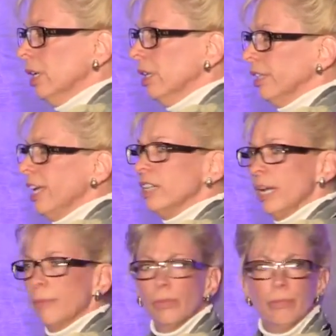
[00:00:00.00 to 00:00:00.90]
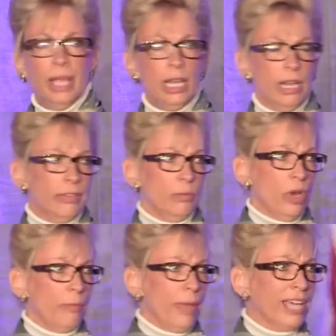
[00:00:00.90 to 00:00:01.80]
they ended up, many of them
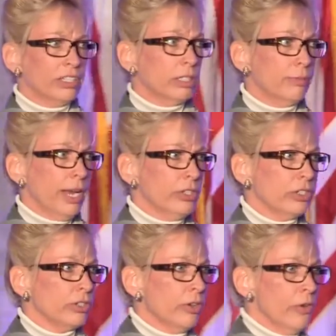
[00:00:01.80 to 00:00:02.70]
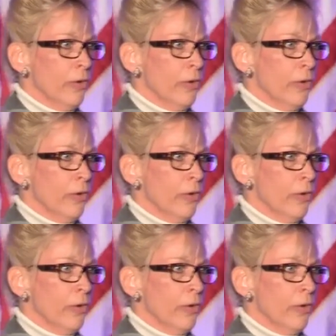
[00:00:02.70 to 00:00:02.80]
went back to their masters.